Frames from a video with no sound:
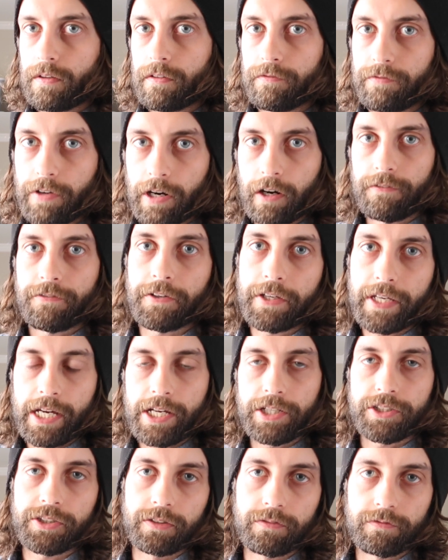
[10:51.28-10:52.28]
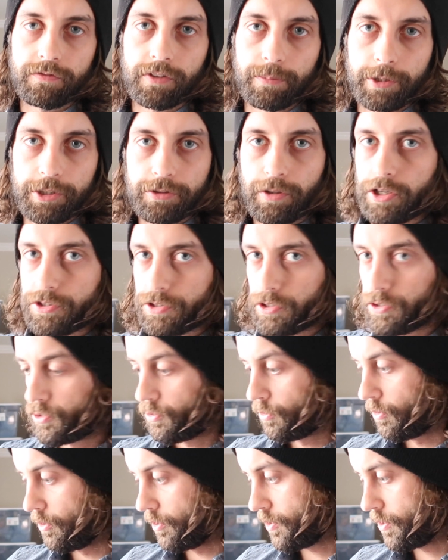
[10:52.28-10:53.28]
verification from a trusted
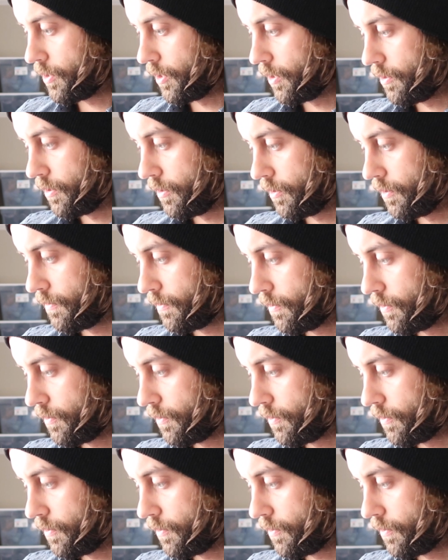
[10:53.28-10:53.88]
source that the,